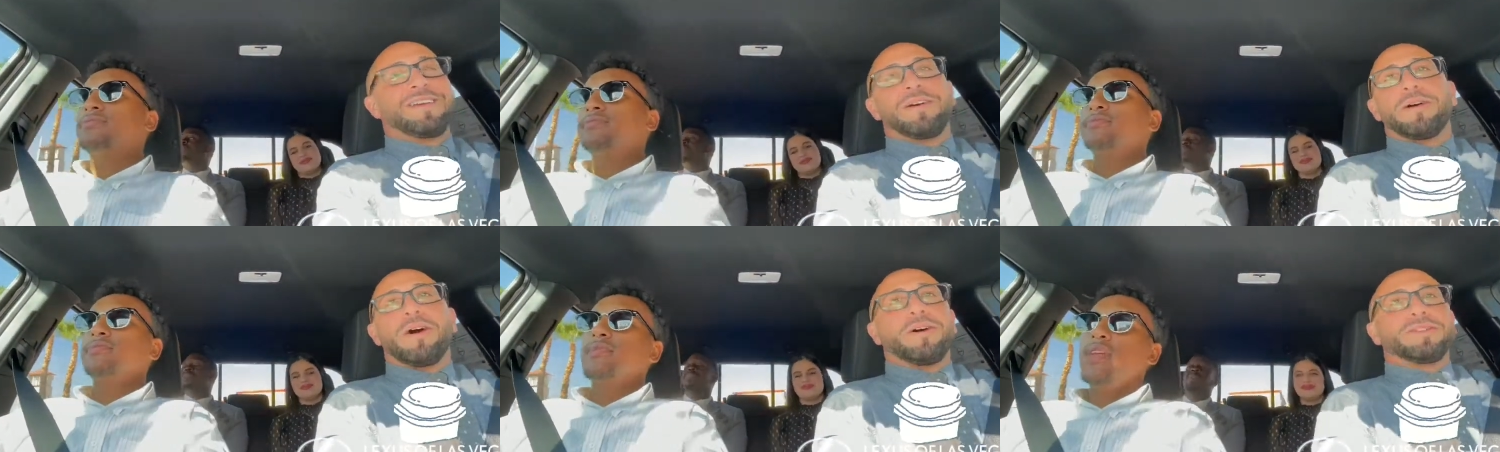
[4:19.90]

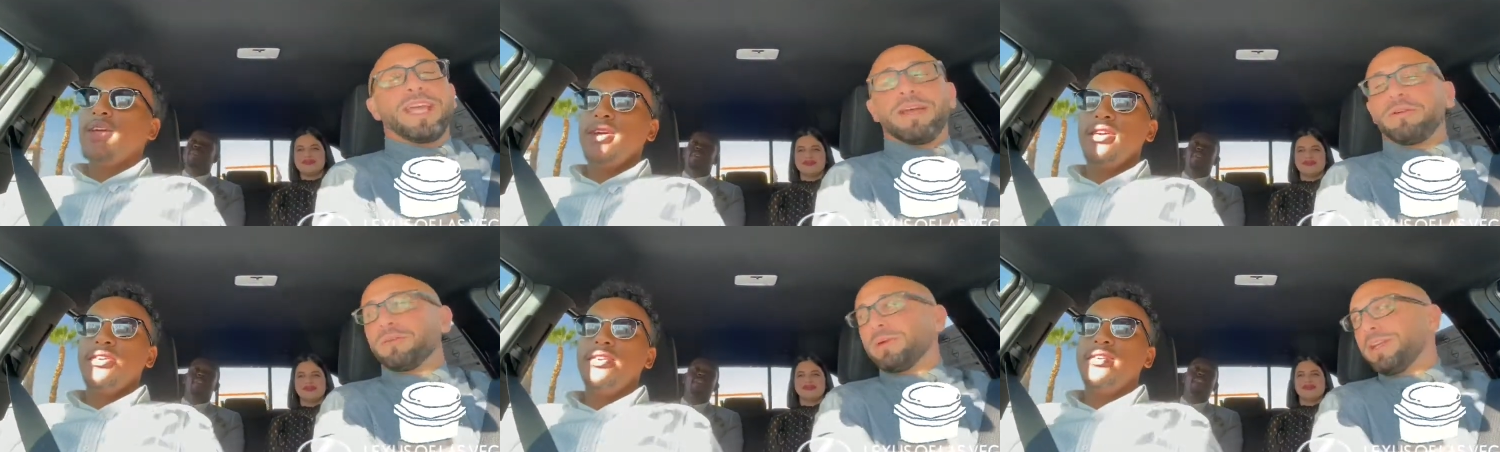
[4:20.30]
Speaker 1: All
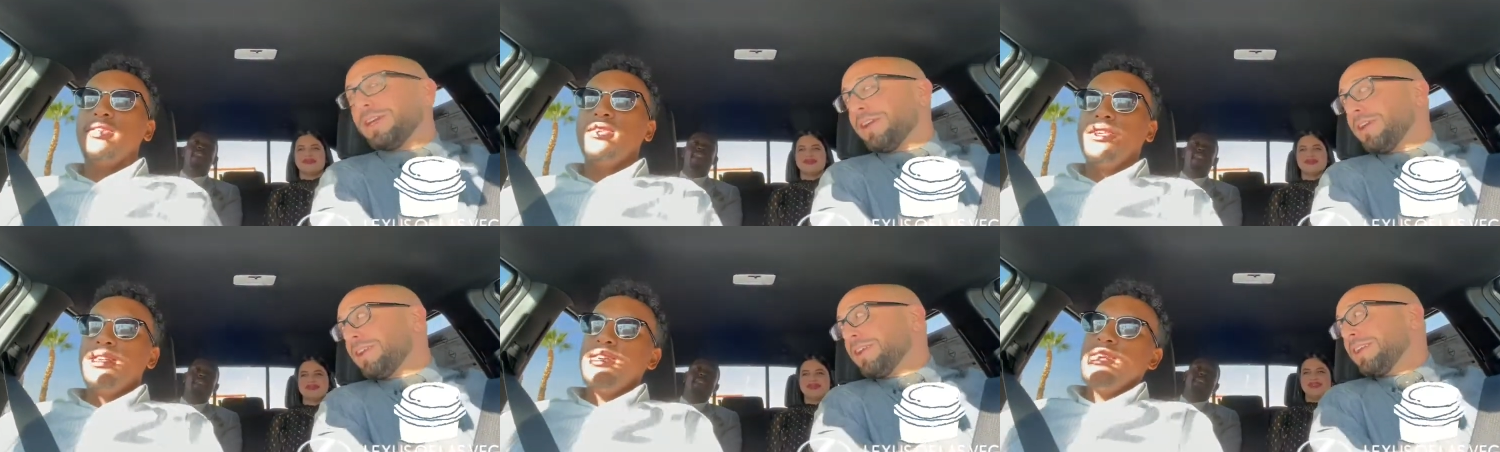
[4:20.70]
day we'll be
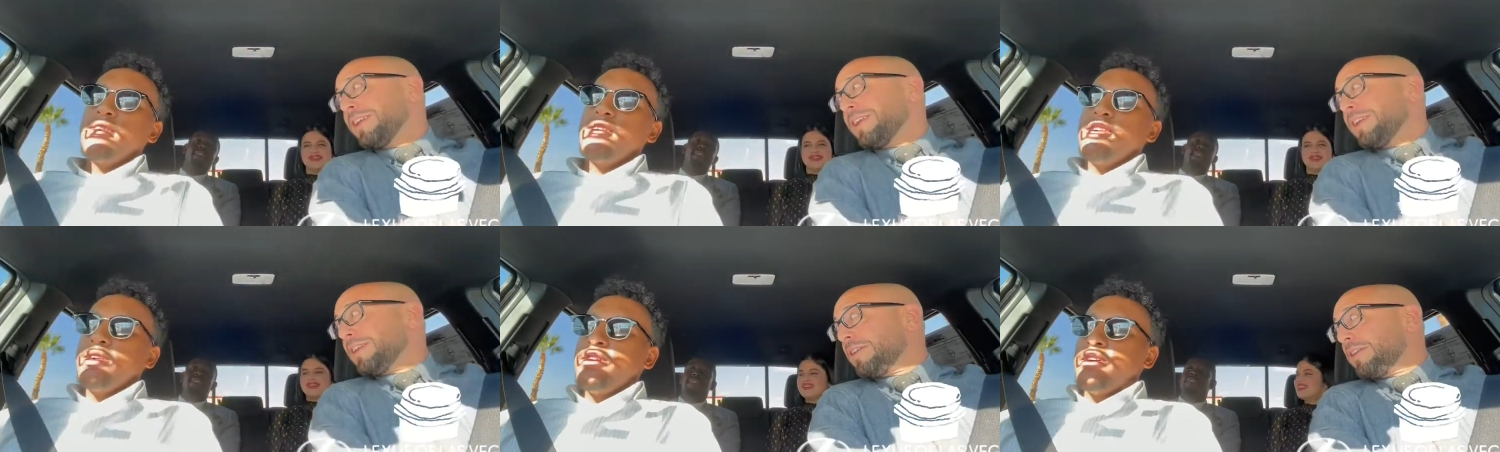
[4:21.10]
here.
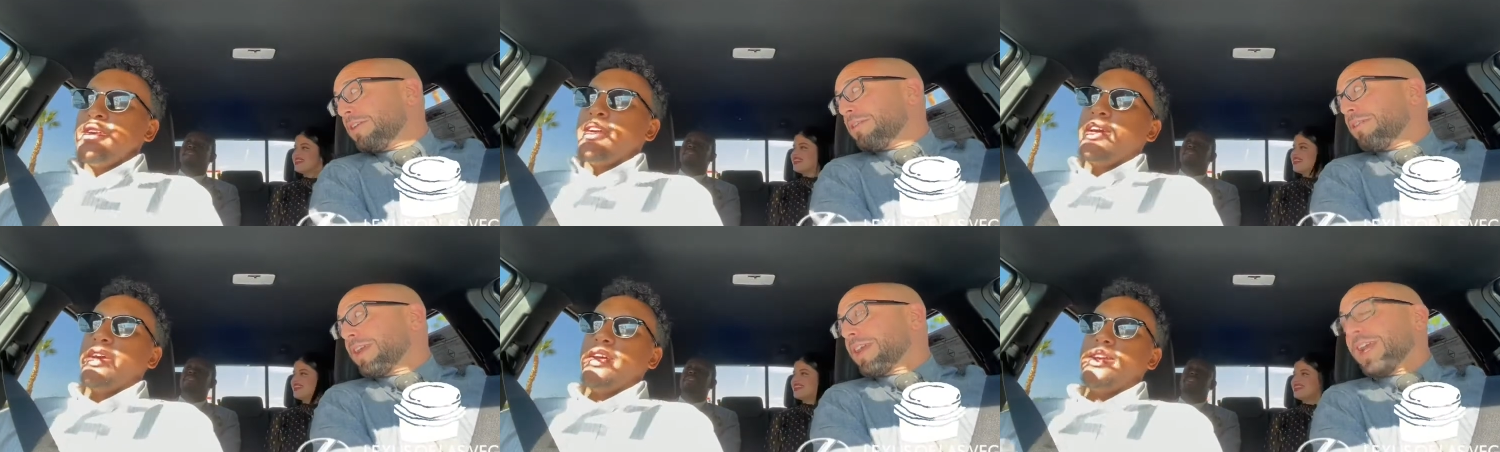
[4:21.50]

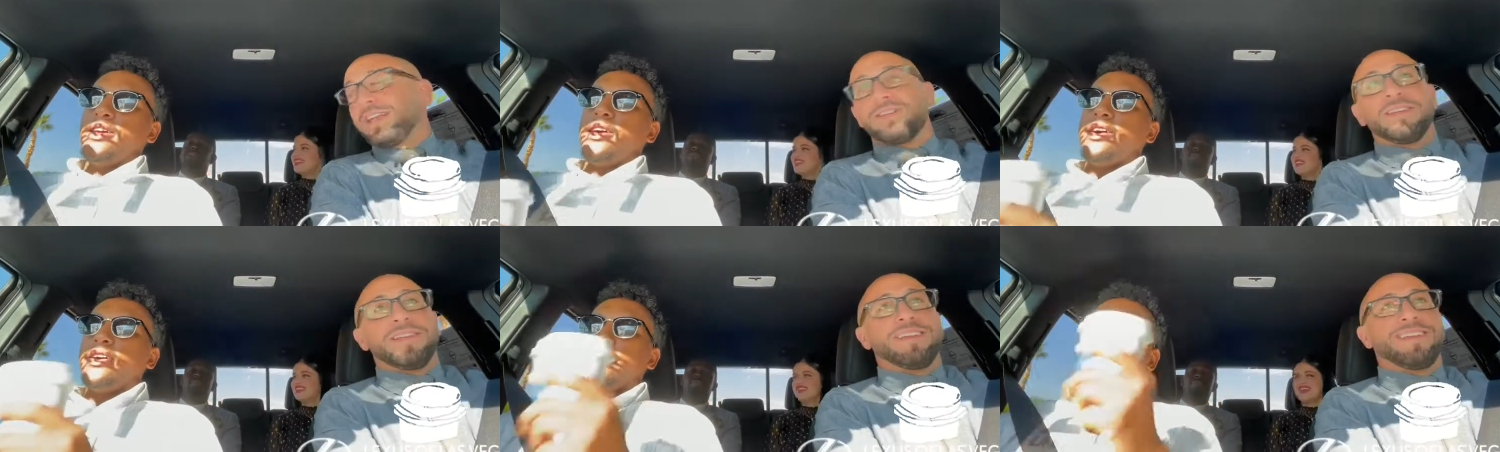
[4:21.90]
Right, guys?
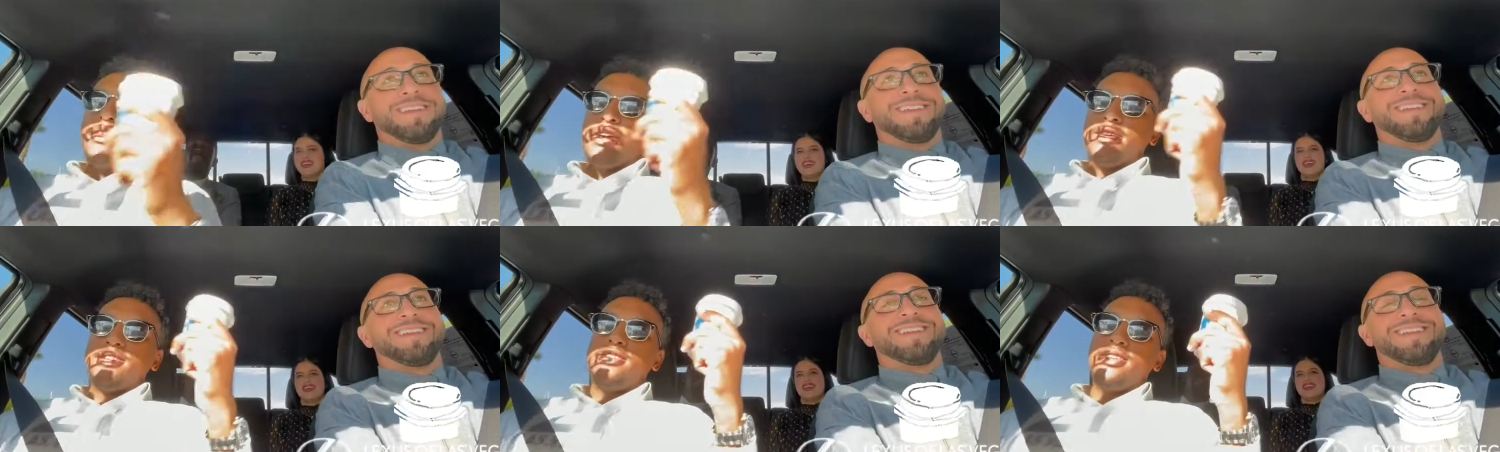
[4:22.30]
Uh,
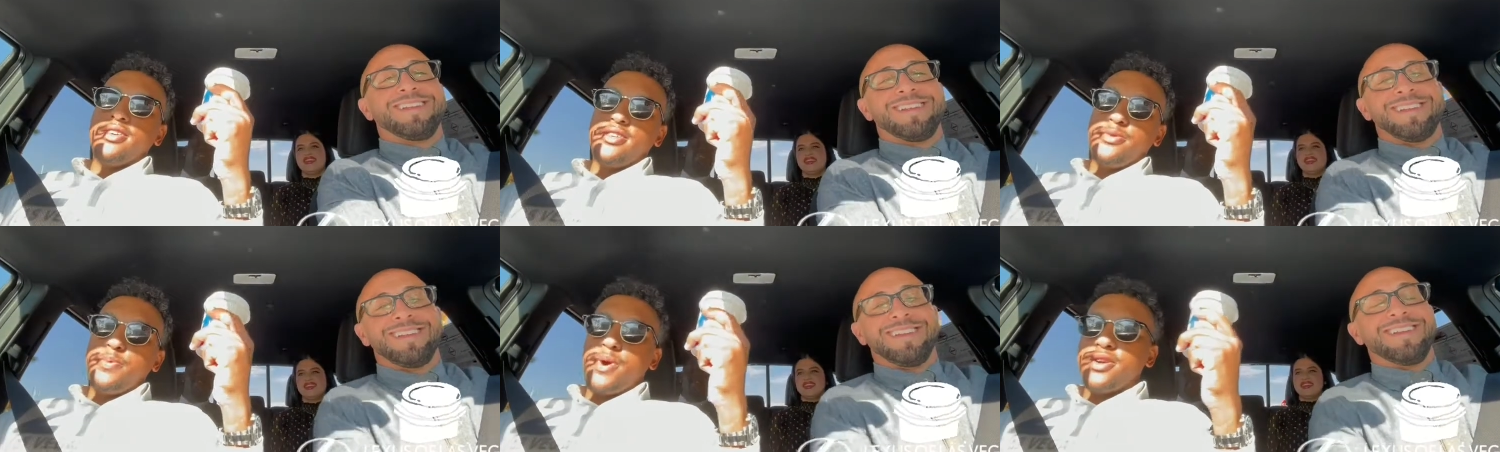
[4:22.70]
thanks to
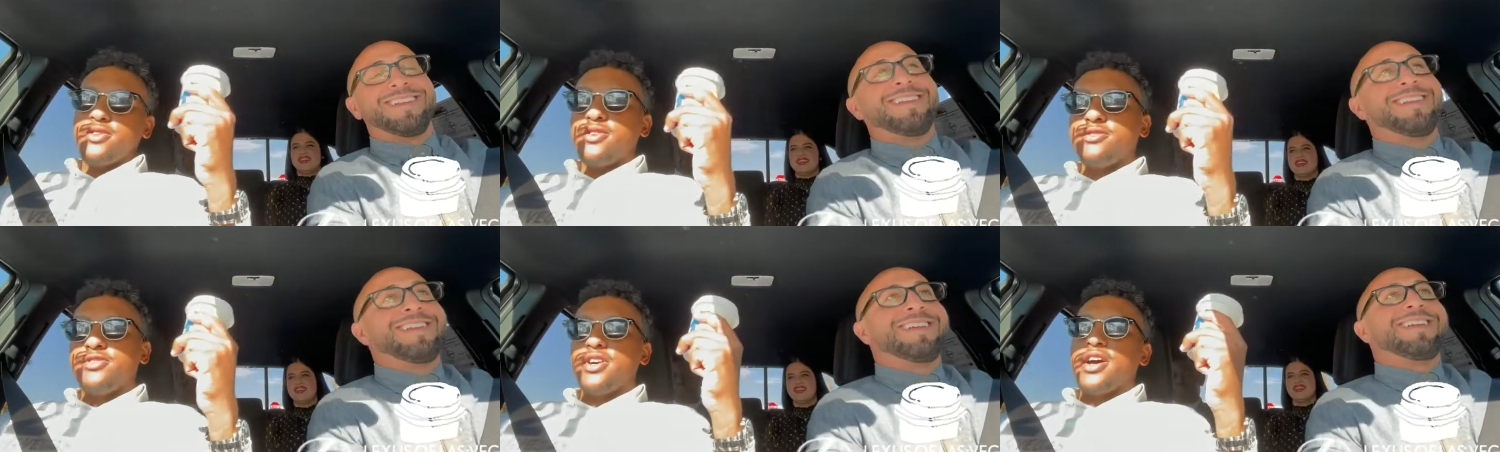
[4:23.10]

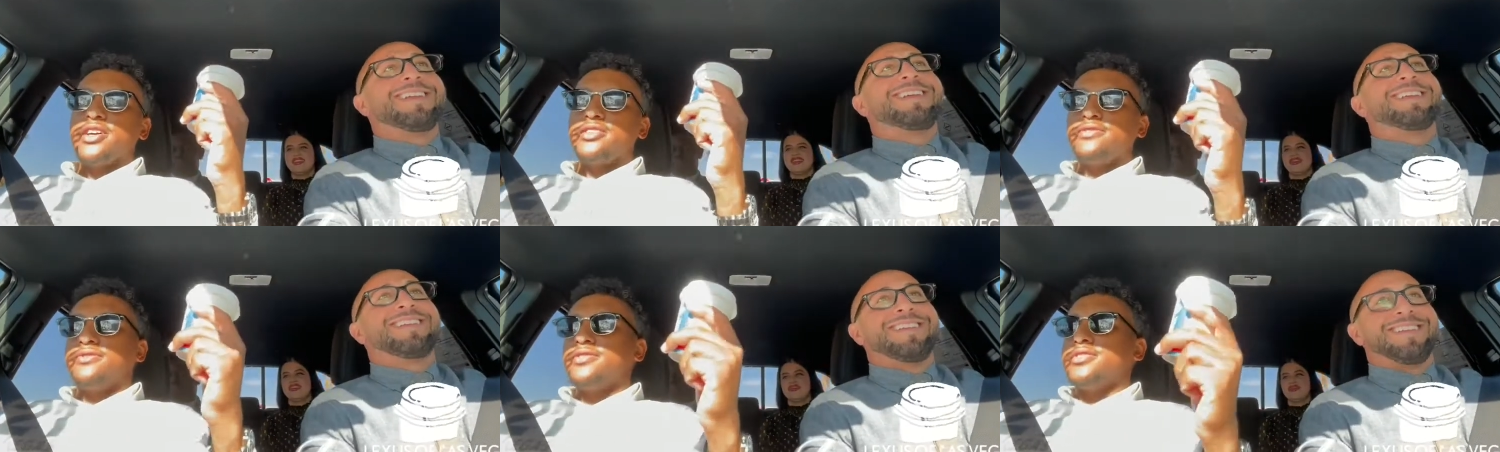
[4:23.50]
espresso
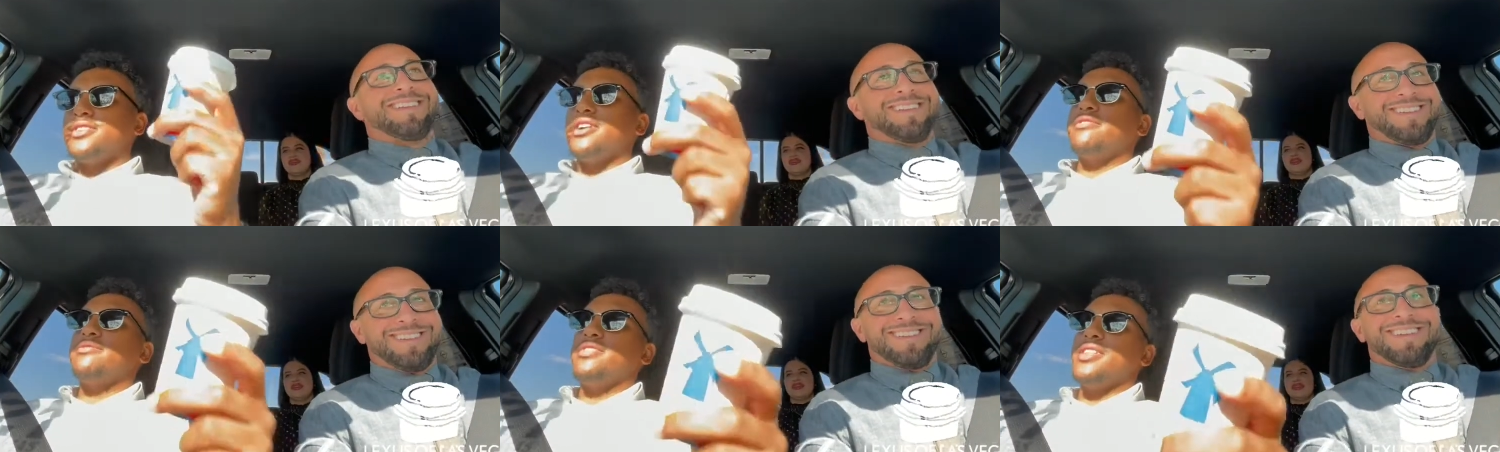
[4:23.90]
shots for
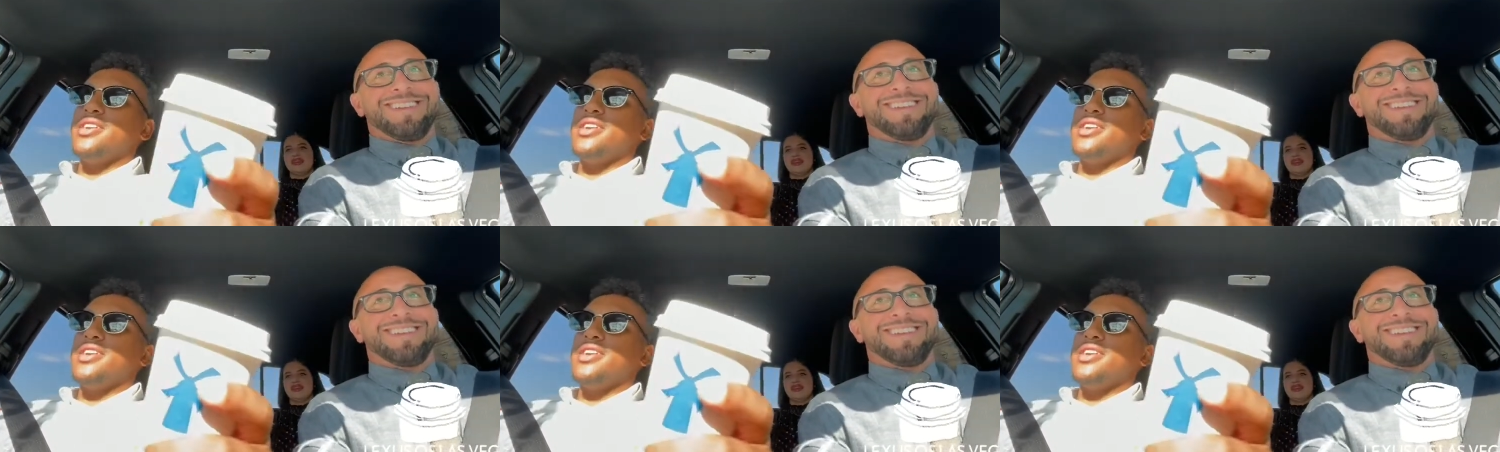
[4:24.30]
saving the